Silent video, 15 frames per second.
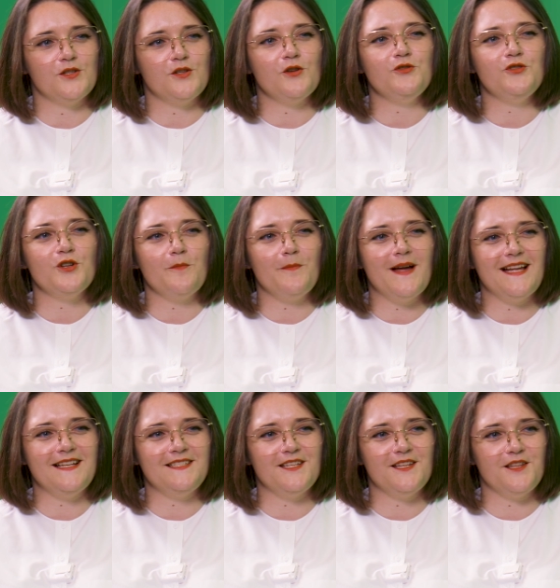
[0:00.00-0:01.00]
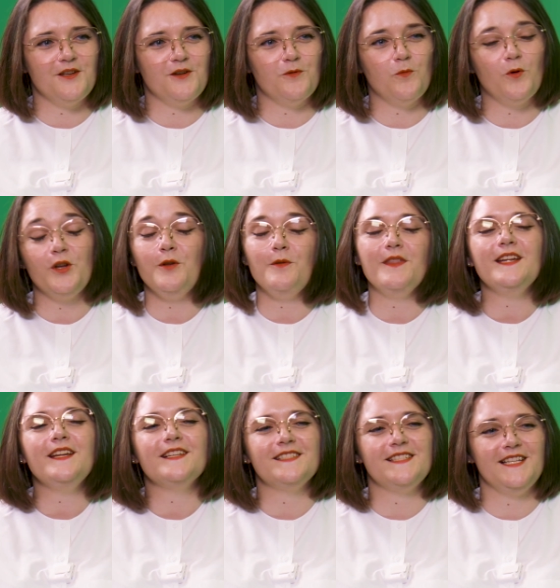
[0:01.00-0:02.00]
So don't jump ahead to the what you
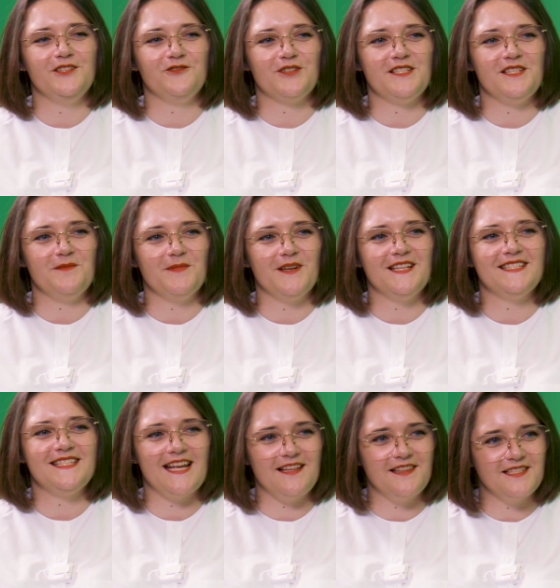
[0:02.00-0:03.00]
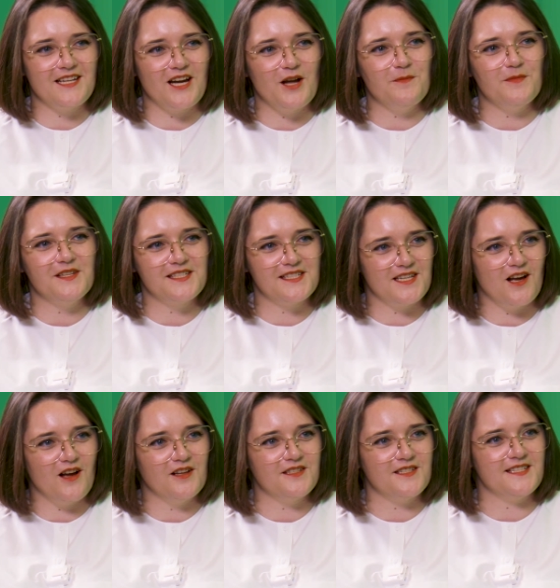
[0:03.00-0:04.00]
think is the interesting bit. Take the time to
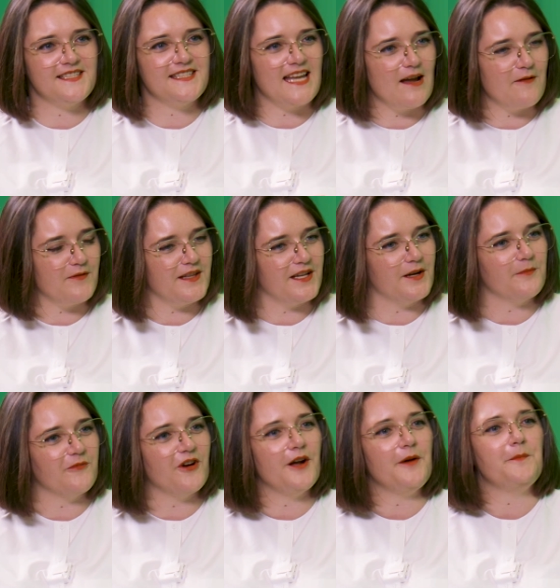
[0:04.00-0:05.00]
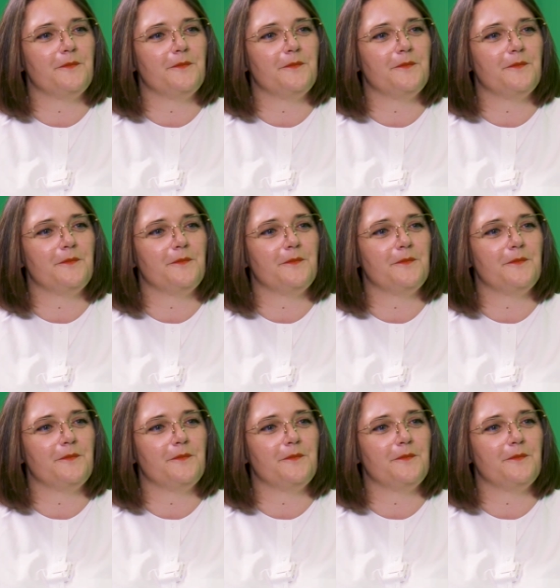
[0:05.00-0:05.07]
start to set everything up right.